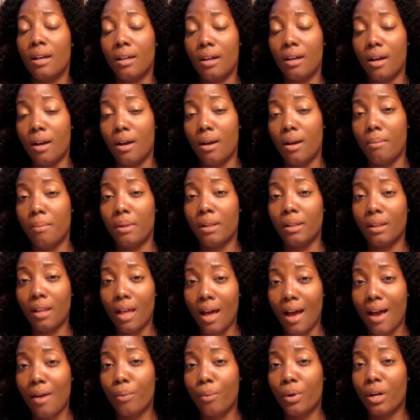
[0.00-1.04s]

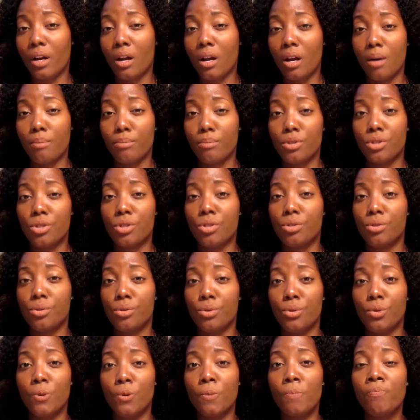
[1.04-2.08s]
line when it comes
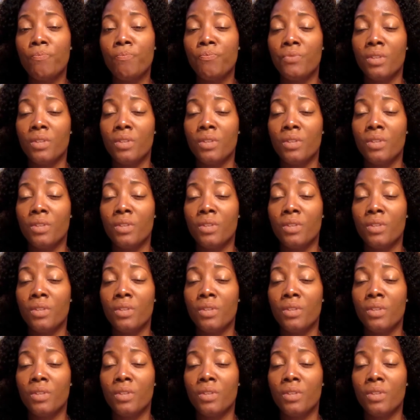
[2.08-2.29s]
to